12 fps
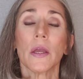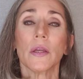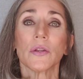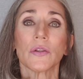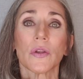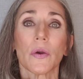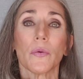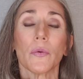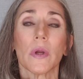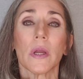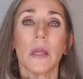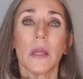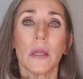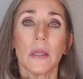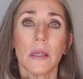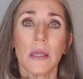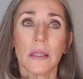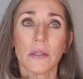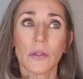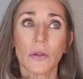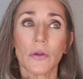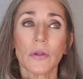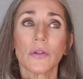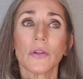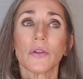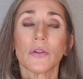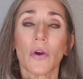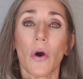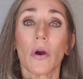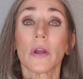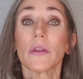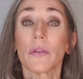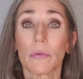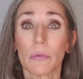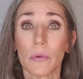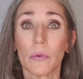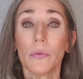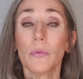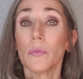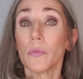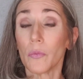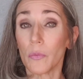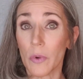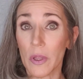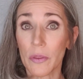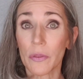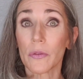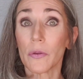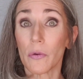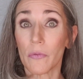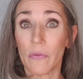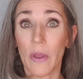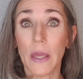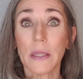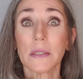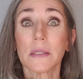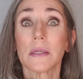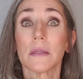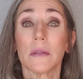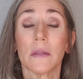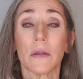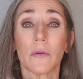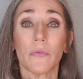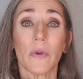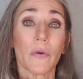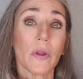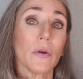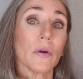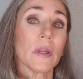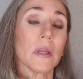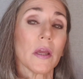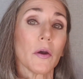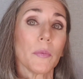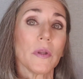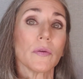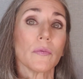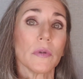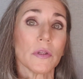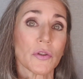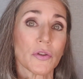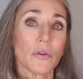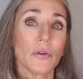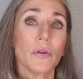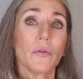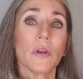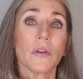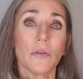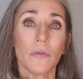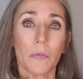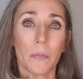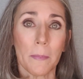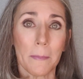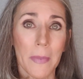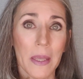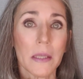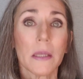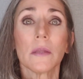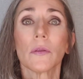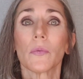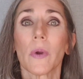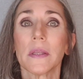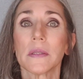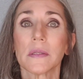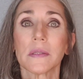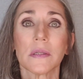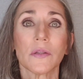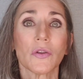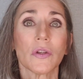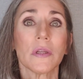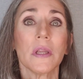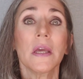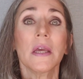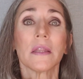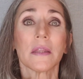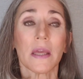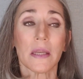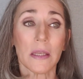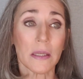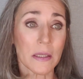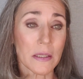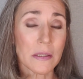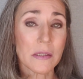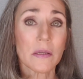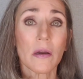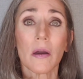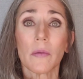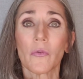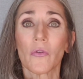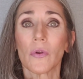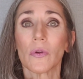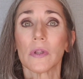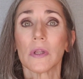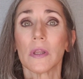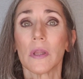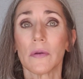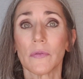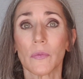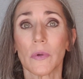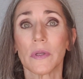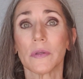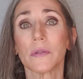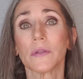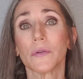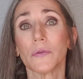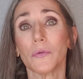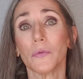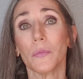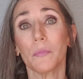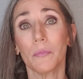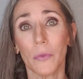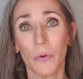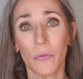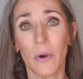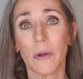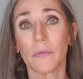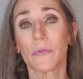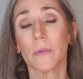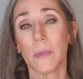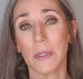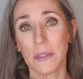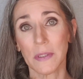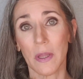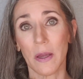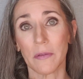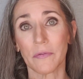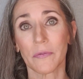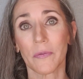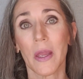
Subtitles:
So it's good to talk it through with your vet. They're very good at helping to reassure you that you're making the right decision, that it is time for your little loved one to move on from this life.